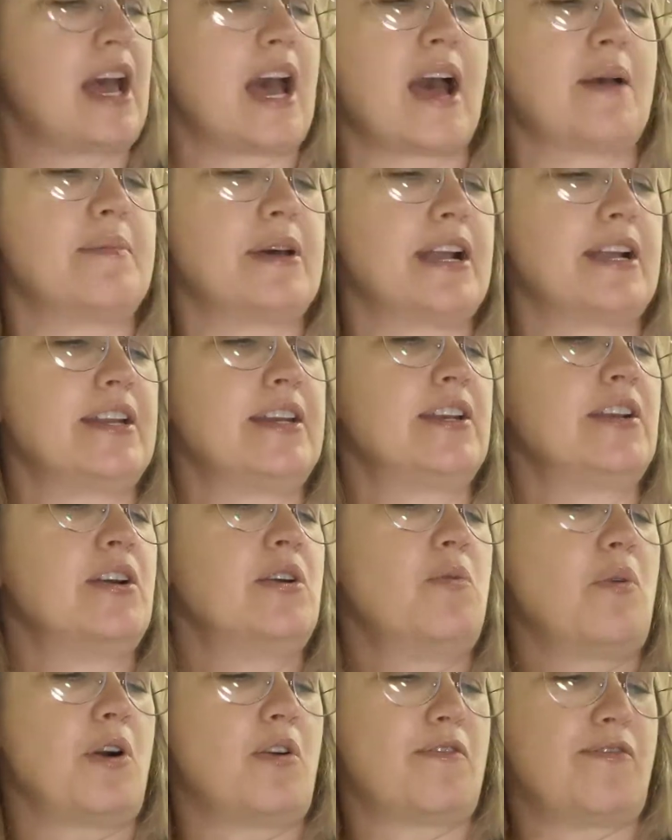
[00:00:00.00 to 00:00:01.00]
I'm not gonna
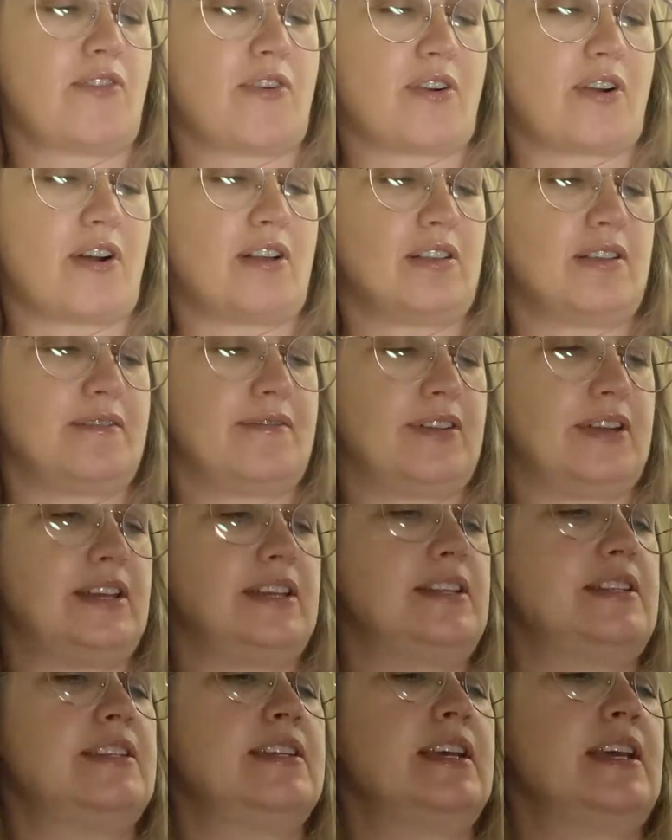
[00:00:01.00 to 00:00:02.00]
go over all of
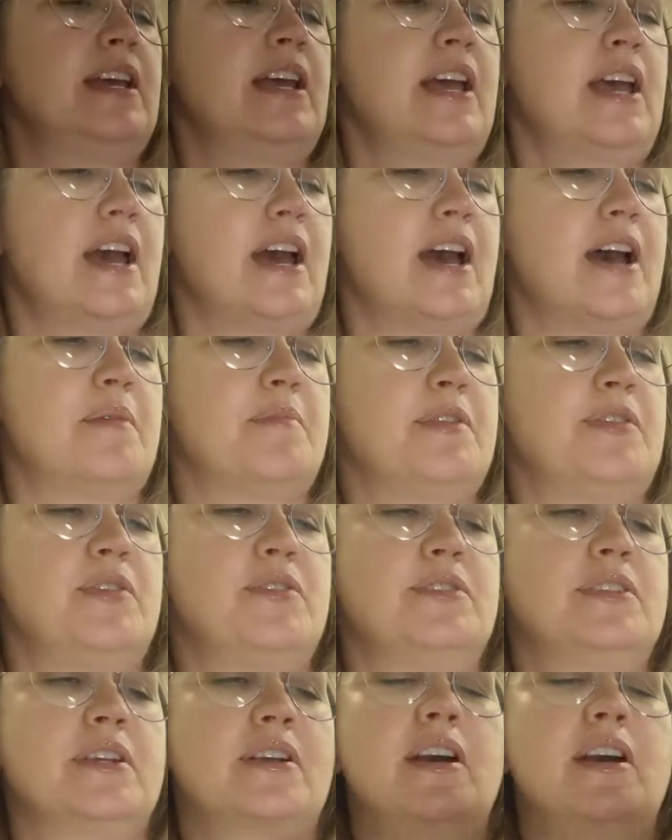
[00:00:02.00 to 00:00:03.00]
it, but there's a